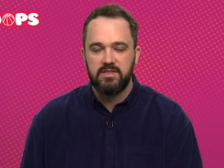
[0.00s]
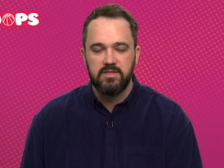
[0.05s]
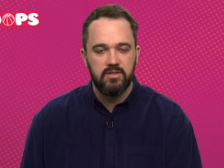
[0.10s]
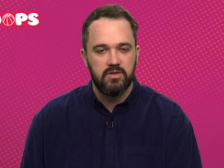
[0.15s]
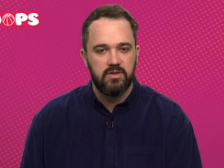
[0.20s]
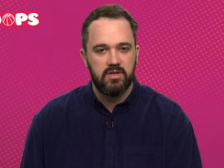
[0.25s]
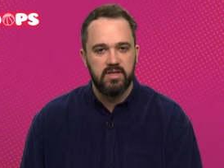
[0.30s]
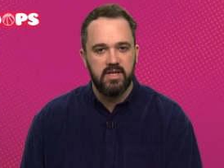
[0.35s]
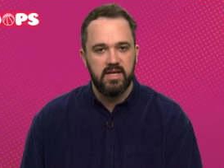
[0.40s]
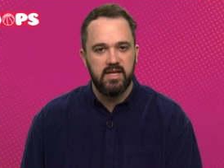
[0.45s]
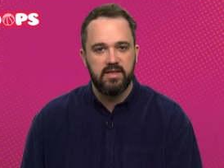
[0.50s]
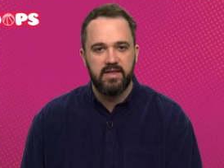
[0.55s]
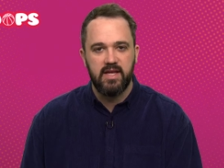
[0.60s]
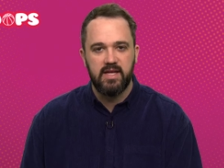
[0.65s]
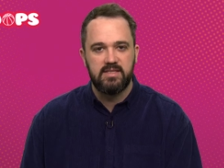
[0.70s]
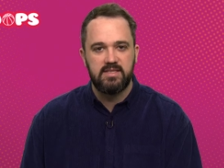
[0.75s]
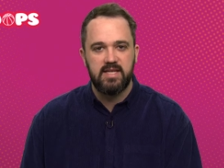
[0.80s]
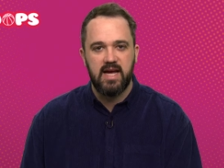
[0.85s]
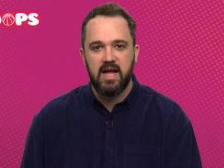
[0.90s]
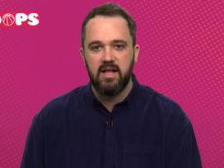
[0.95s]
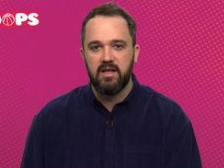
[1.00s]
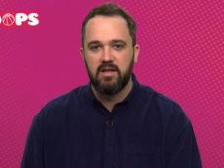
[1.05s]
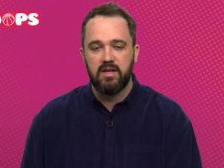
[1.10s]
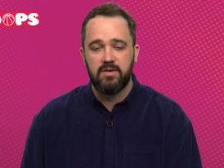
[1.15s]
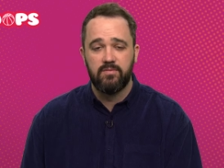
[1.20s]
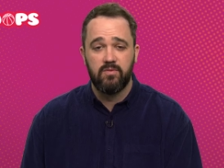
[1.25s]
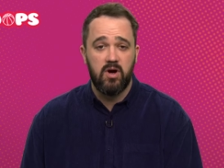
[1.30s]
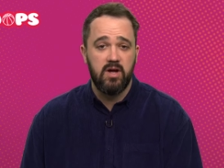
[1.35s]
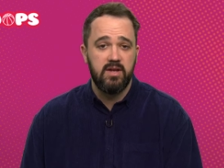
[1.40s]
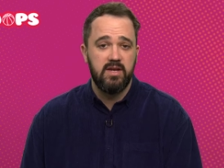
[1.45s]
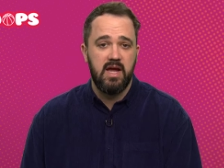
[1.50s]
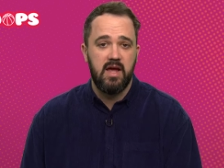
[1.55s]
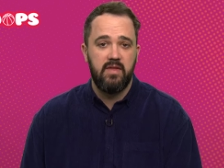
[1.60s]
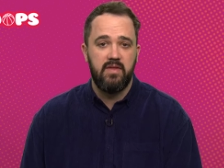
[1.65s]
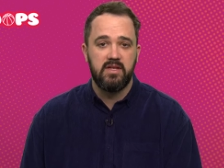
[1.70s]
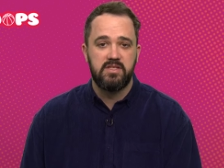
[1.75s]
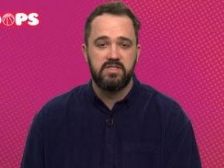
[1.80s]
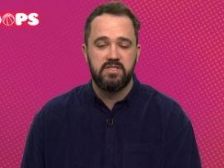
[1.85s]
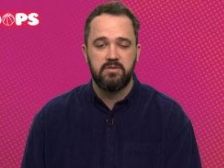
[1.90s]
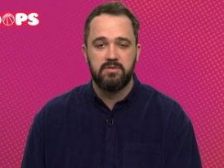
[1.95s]
You look at their, their talent, and right now
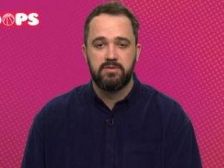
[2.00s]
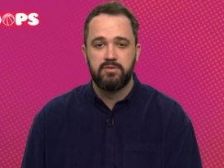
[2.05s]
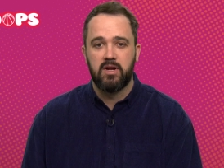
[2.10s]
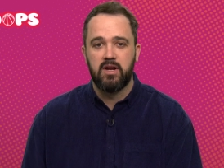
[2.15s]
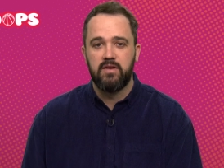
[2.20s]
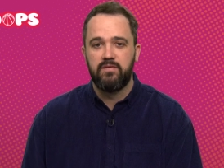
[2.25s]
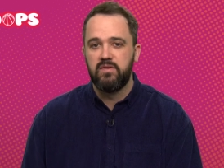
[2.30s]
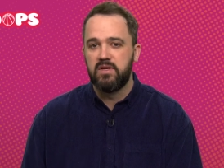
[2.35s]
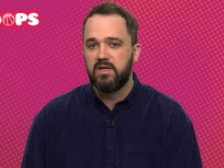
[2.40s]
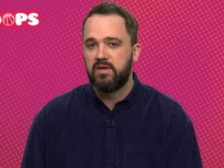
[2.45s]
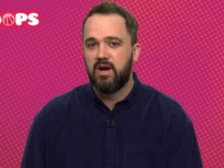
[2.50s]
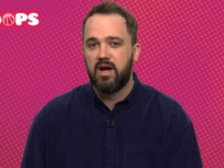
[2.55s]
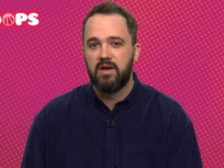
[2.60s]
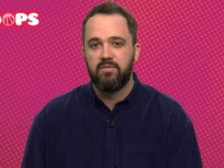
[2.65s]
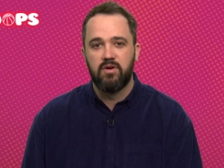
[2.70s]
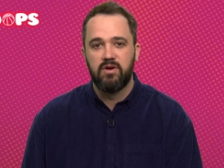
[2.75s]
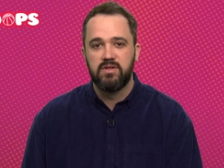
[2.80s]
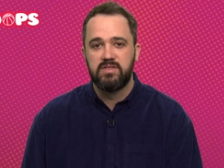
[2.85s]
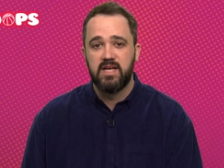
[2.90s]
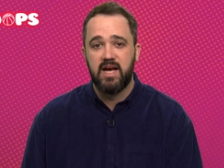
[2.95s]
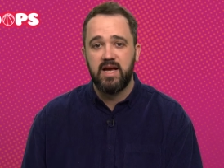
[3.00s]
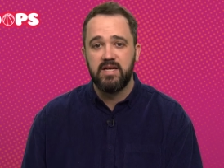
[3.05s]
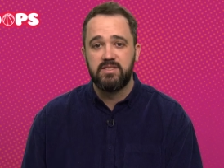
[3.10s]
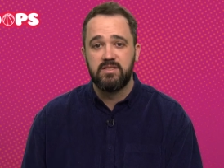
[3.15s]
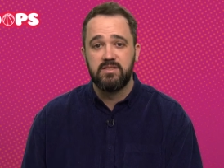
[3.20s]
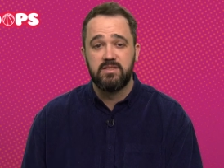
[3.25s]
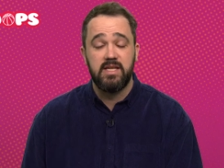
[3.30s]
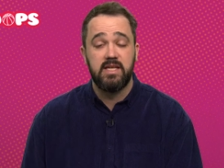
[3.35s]
they're still trying to figure out rotations.